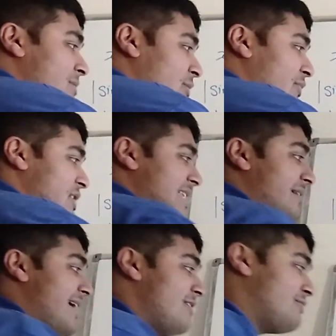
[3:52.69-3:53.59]
So if we just
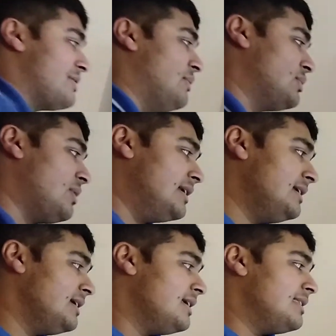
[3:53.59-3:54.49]
have alpha equals one,
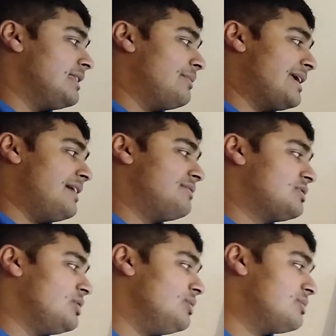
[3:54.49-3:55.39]
then we have
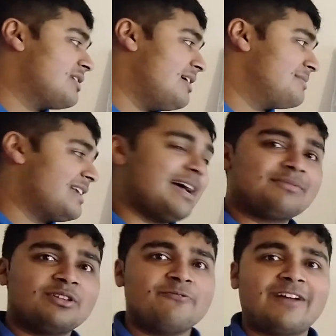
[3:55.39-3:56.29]
two times the
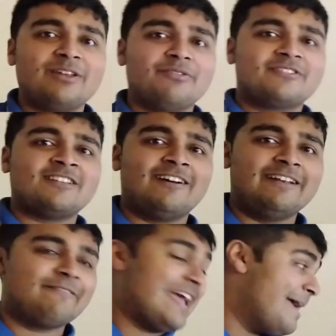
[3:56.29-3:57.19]
absolute value of sine
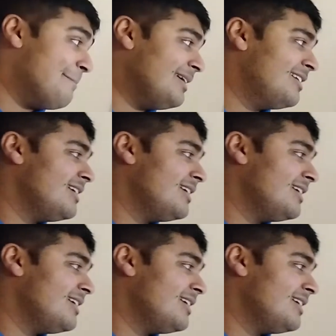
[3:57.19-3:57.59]
of m.